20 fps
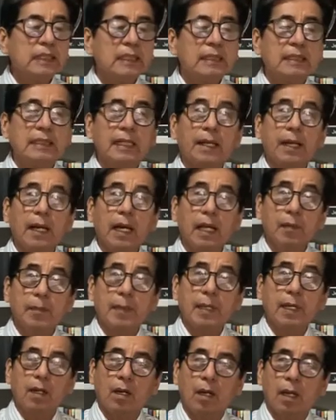that
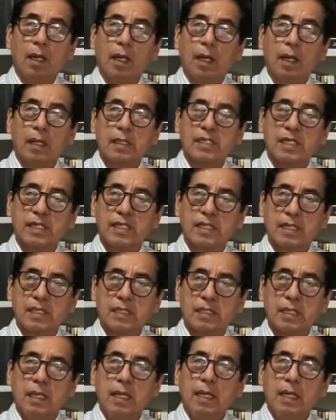Helbing suggests.